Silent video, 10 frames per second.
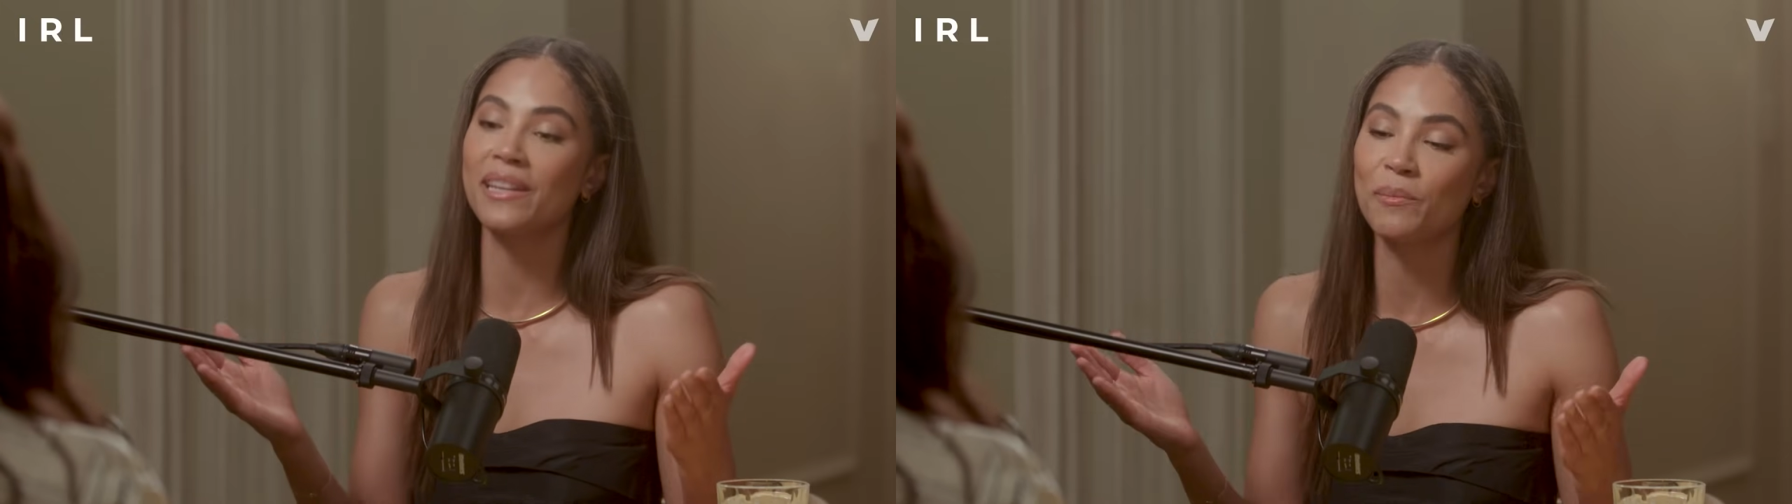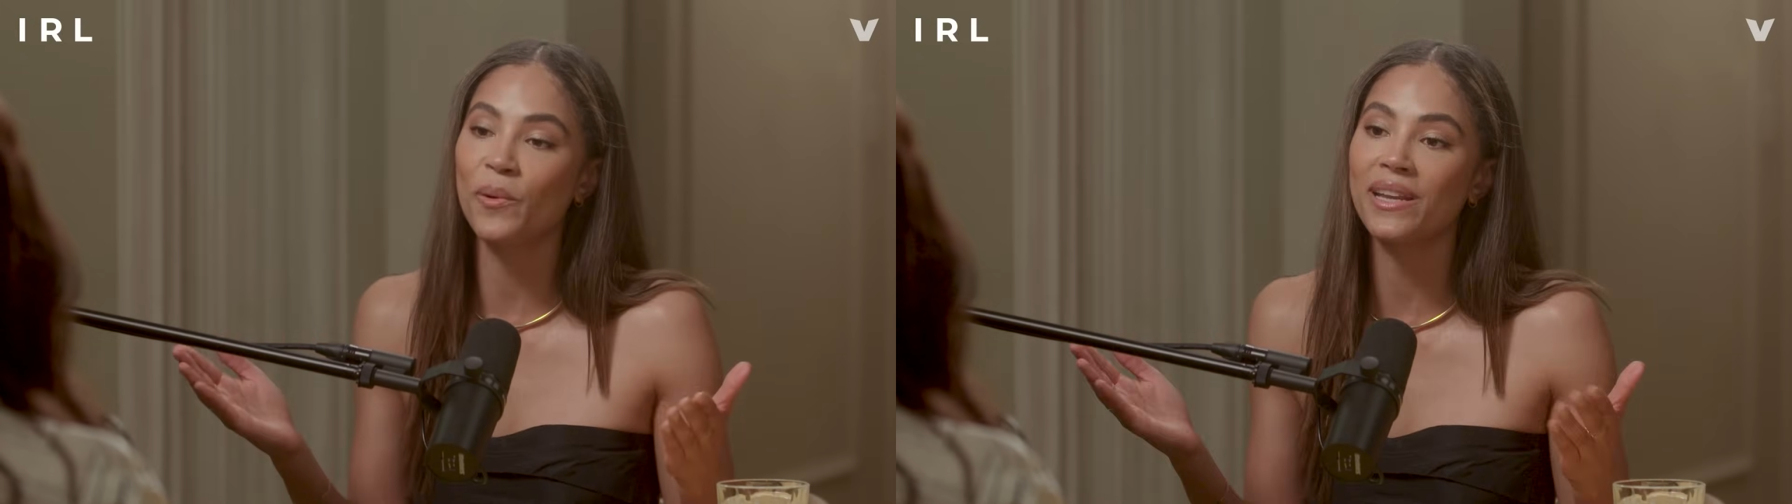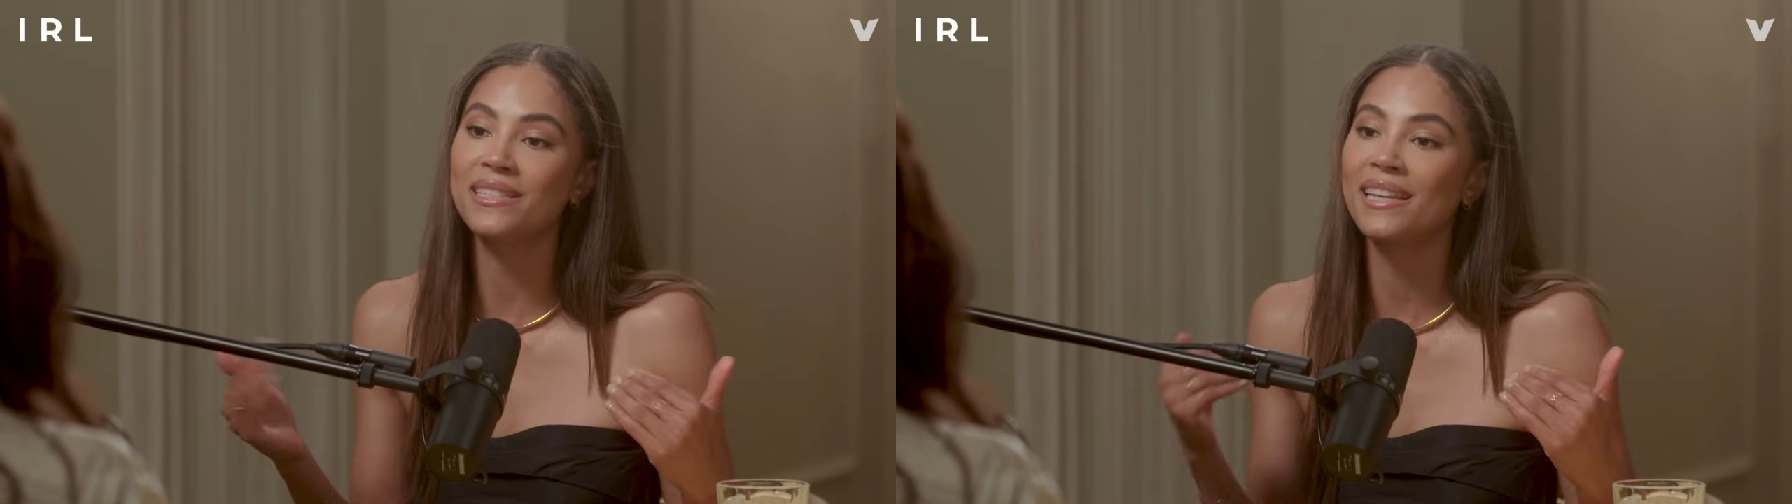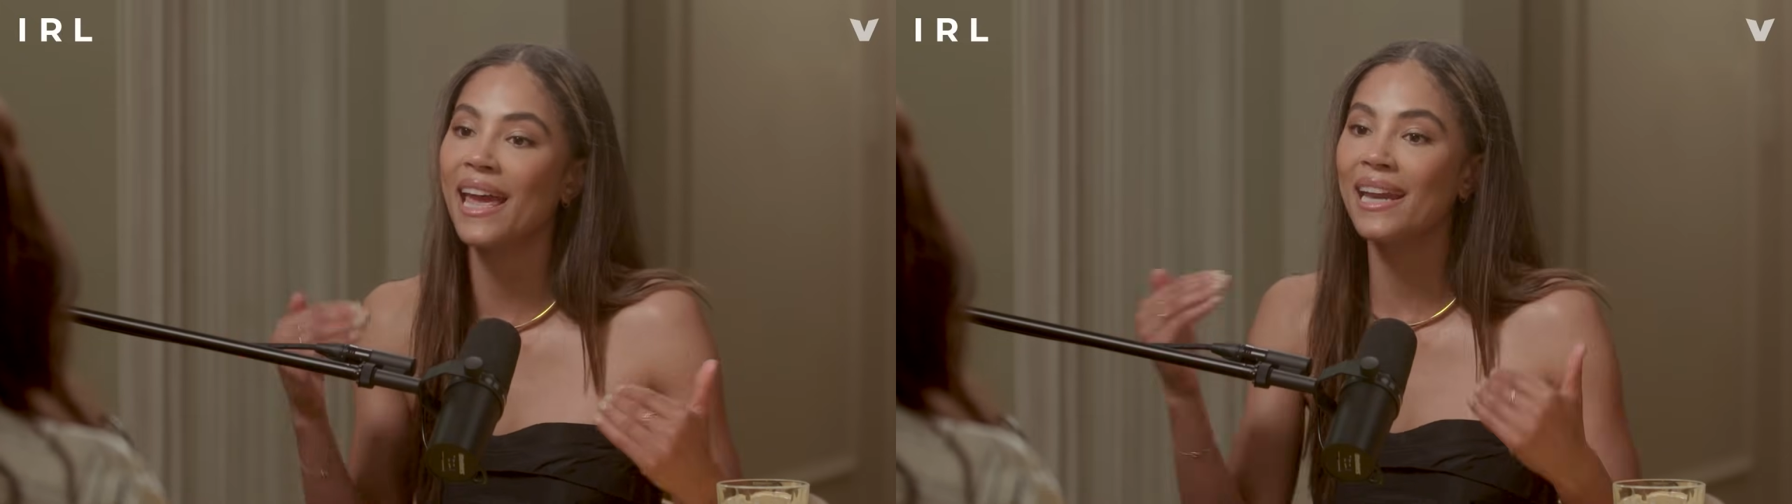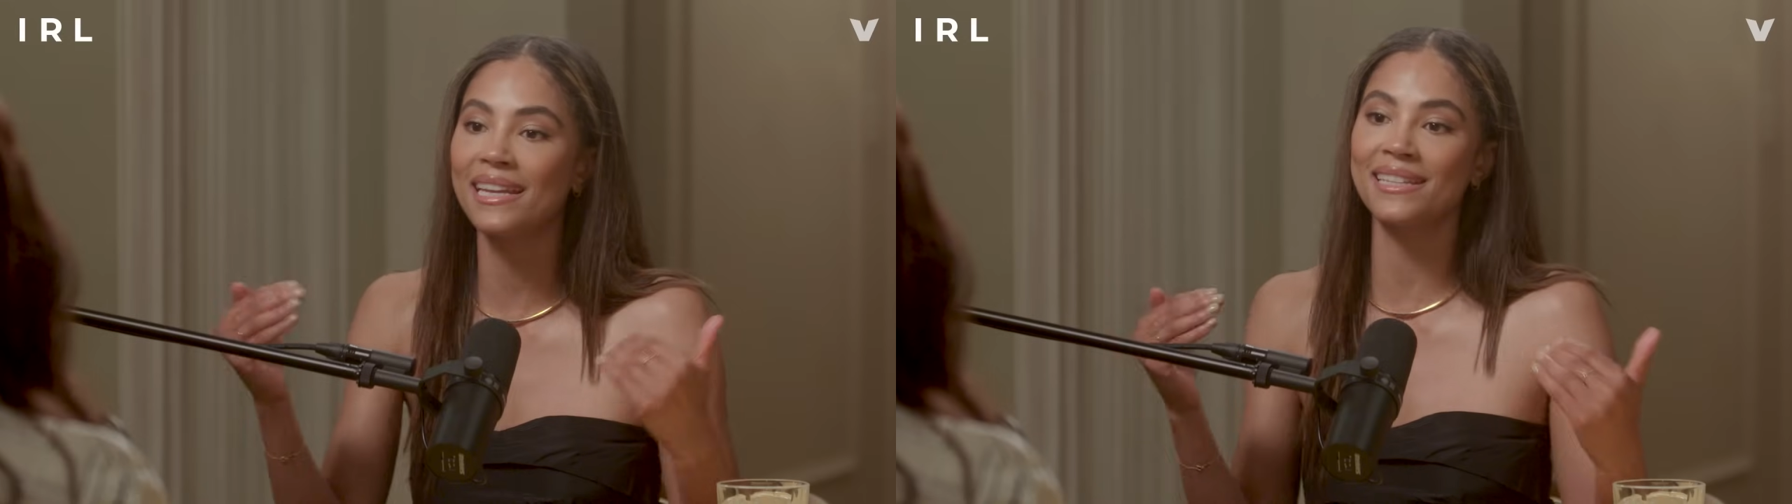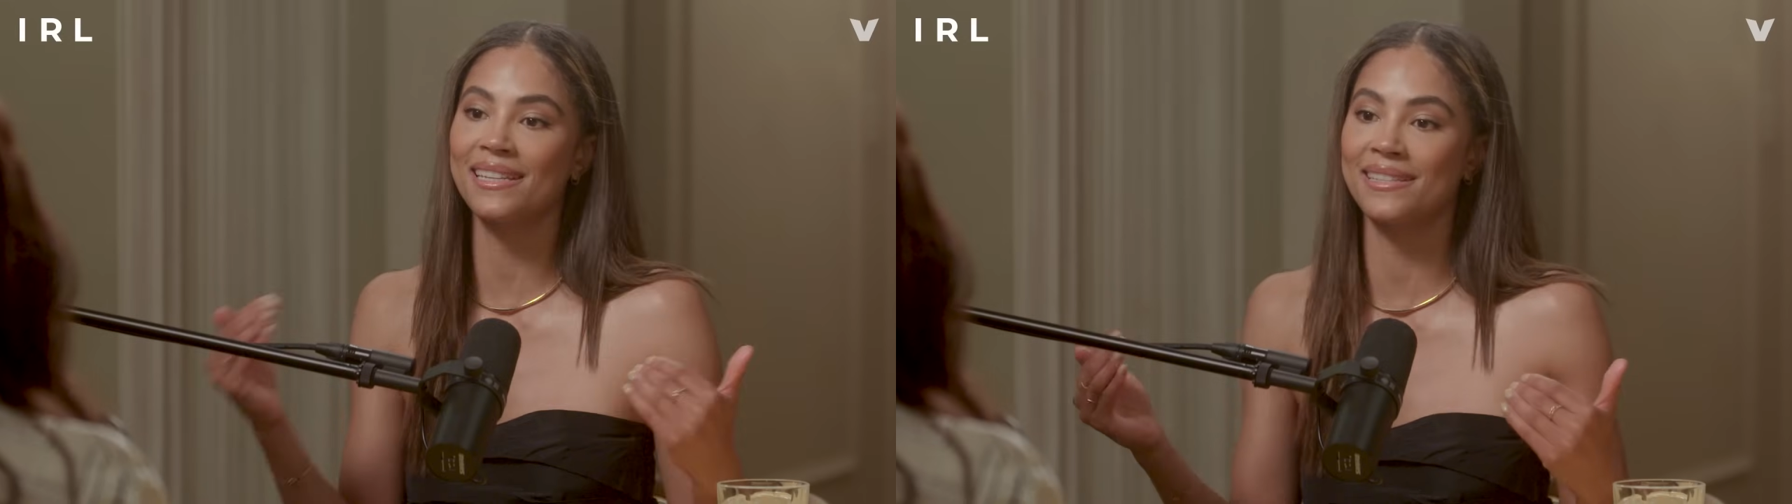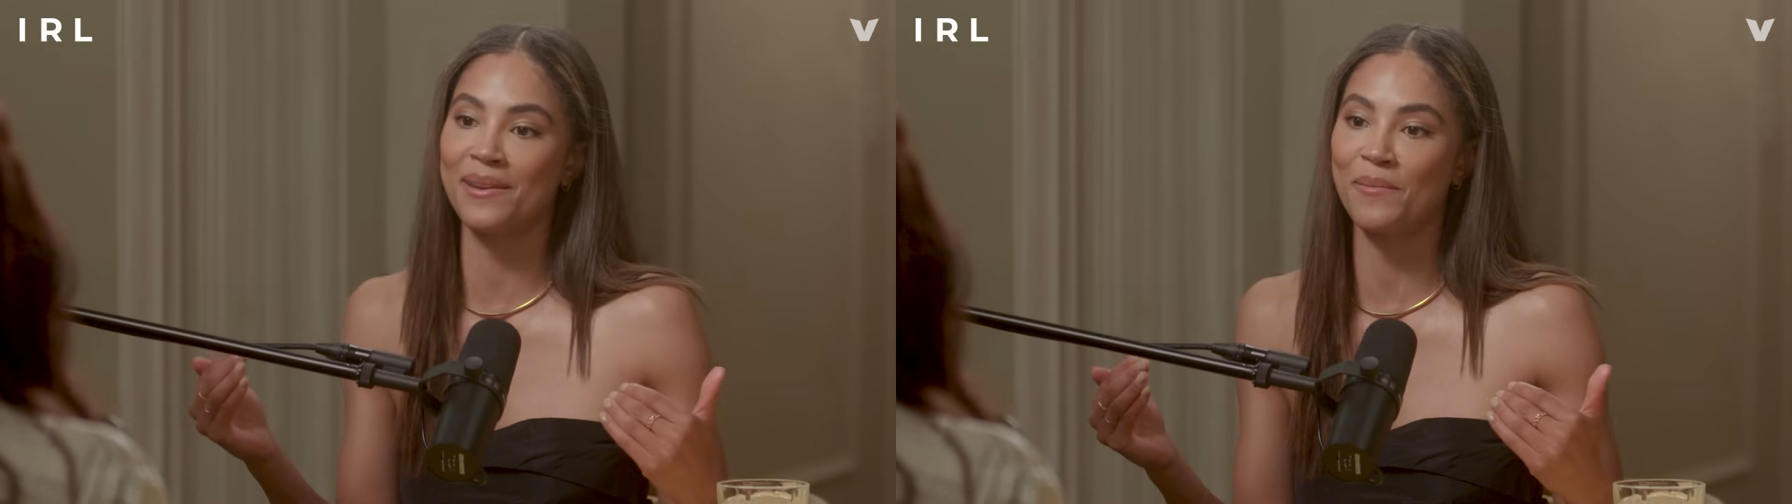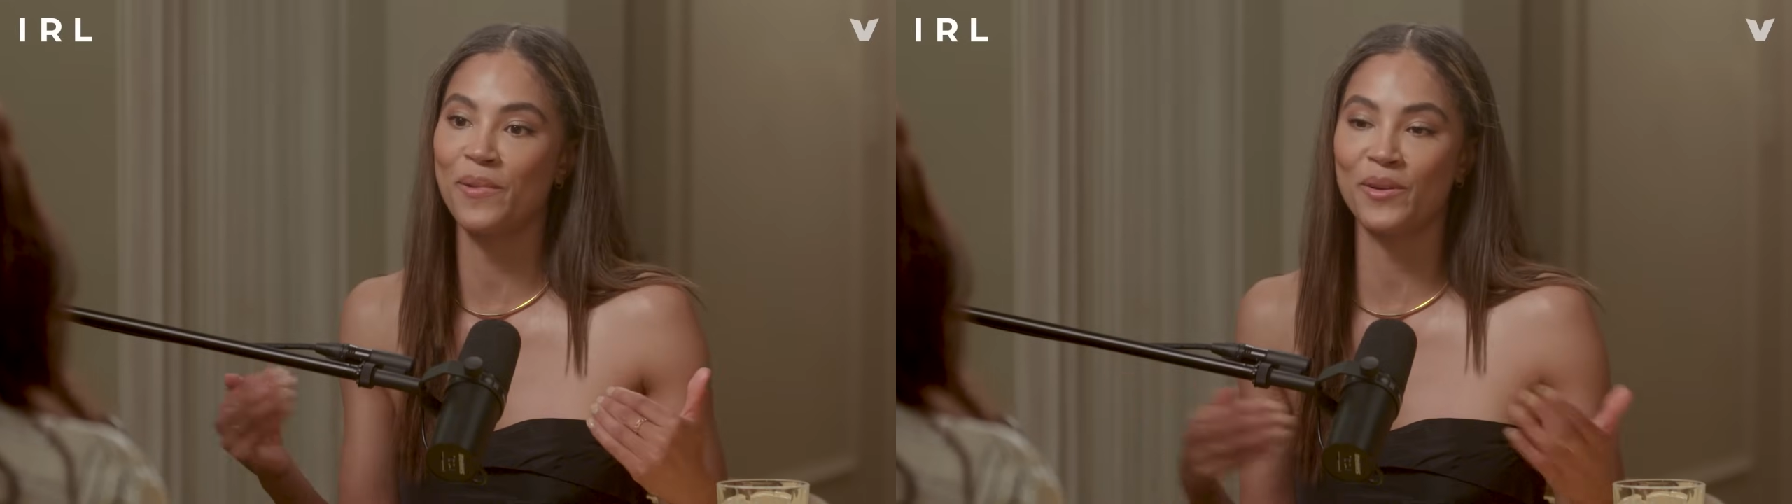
data points that any system,